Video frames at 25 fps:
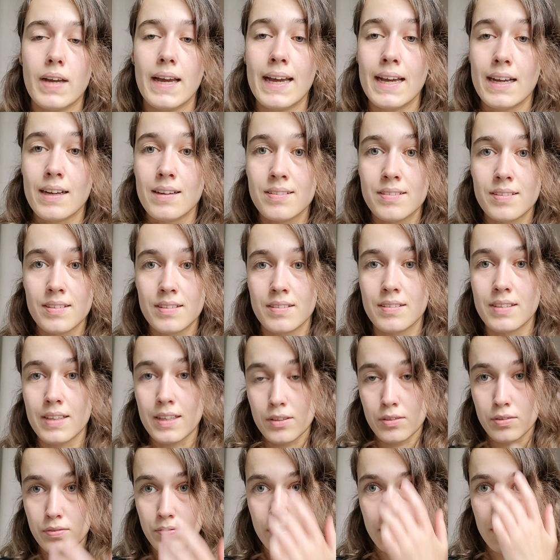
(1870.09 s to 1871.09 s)
access
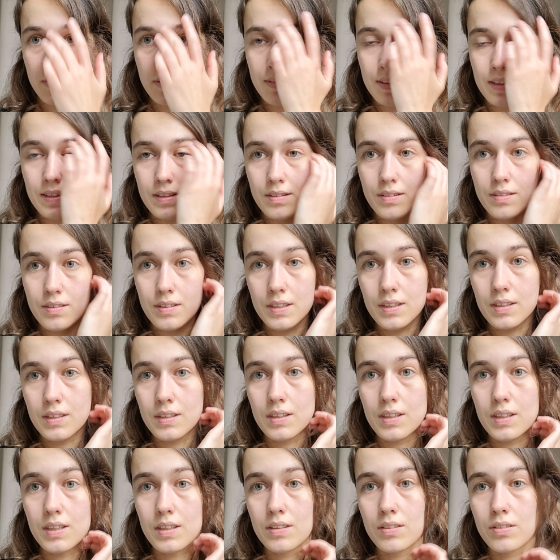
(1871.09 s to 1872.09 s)
extroverted
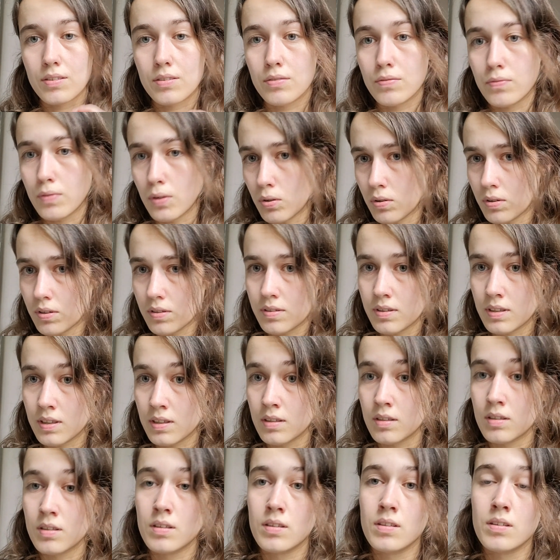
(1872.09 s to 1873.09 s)
sensing is
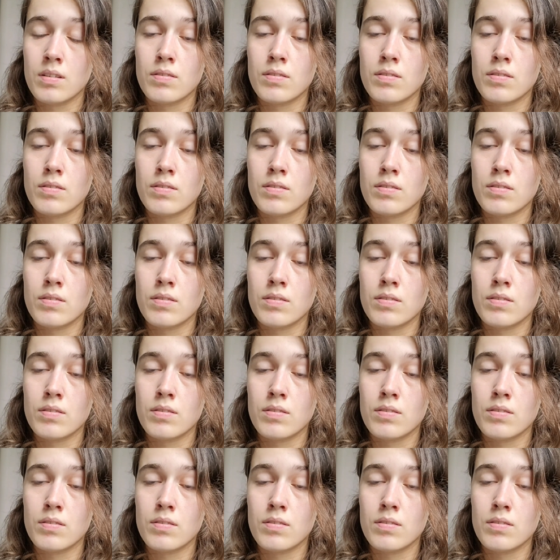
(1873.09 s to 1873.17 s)
focusing